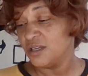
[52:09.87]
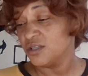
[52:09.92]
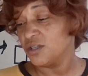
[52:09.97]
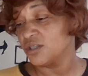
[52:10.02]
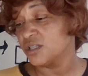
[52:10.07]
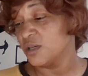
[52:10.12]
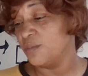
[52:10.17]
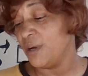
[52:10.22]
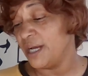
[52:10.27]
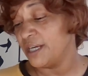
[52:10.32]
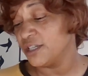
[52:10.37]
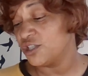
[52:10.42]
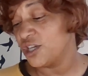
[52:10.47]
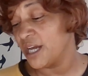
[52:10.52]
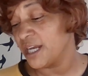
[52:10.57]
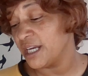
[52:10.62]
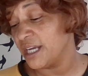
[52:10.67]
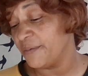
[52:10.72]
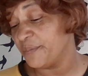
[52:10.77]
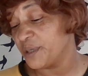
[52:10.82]
So somebody
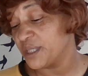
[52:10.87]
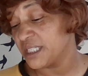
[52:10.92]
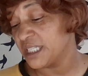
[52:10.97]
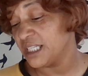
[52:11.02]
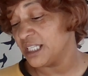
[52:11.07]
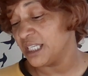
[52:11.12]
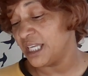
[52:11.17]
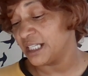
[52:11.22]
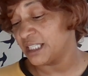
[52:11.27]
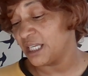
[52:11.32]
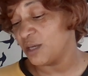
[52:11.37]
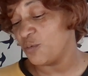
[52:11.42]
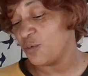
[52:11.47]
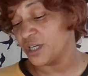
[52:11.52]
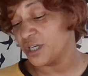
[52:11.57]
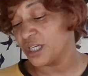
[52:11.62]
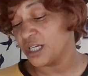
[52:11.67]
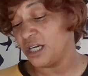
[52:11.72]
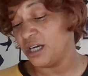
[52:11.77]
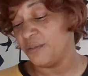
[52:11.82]
trying to pretend like they
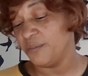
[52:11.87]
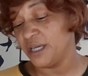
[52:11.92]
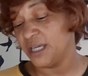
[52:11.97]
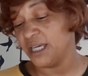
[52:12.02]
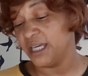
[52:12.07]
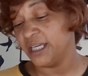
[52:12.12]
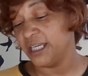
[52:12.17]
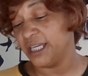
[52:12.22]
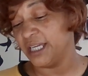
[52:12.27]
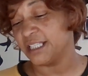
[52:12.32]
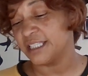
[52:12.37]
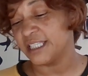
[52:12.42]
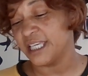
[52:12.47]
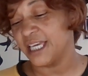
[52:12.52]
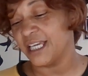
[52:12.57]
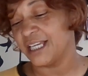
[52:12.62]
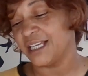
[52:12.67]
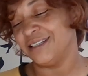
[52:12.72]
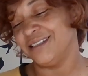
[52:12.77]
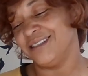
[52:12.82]
want to come in and
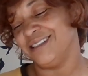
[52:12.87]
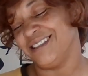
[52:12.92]
take